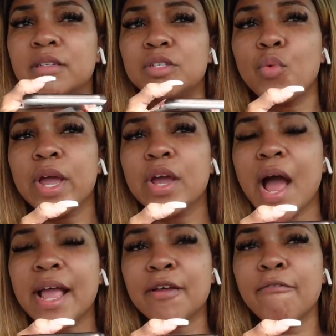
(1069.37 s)
to where
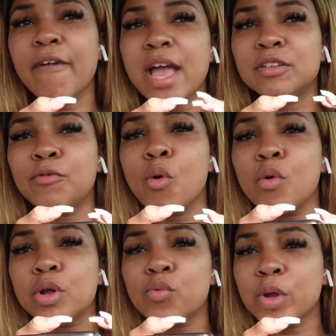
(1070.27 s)
I can fast
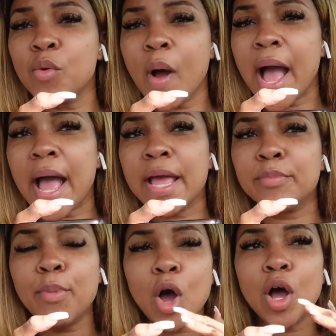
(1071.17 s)
forward,
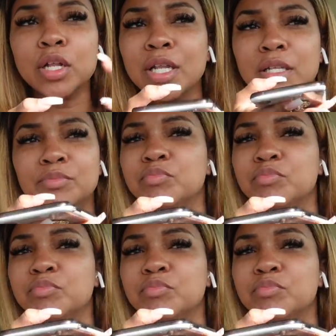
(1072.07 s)
rewind, pause.